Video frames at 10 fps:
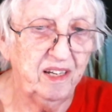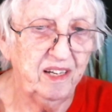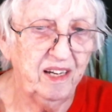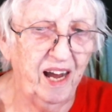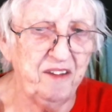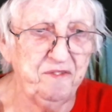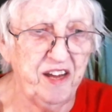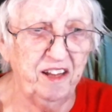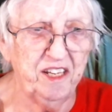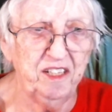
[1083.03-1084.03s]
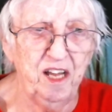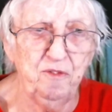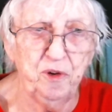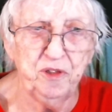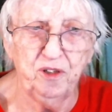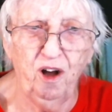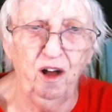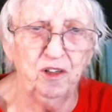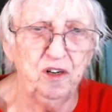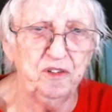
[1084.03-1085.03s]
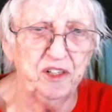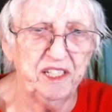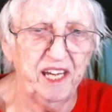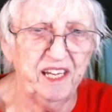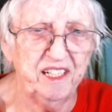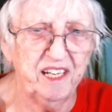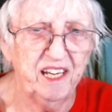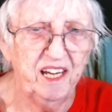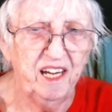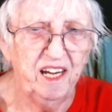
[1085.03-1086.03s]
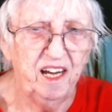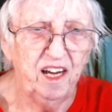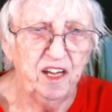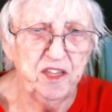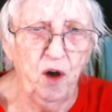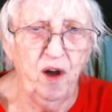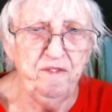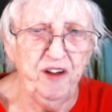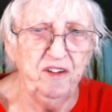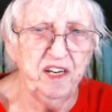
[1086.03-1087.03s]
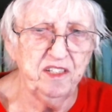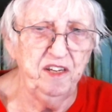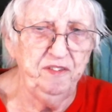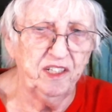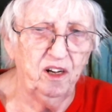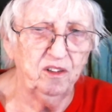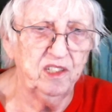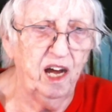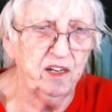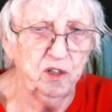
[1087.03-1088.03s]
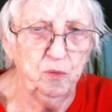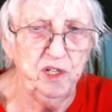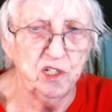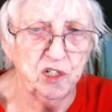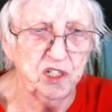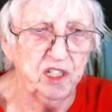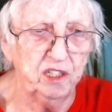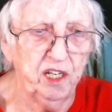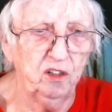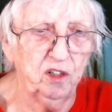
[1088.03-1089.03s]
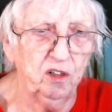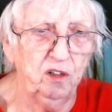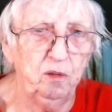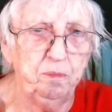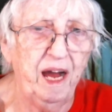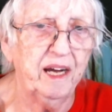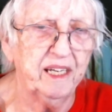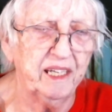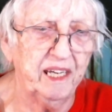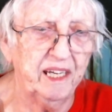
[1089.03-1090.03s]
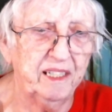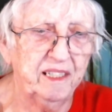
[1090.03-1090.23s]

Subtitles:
I fell in love with her all over again, though I found it difficult not to wish the little girl back again.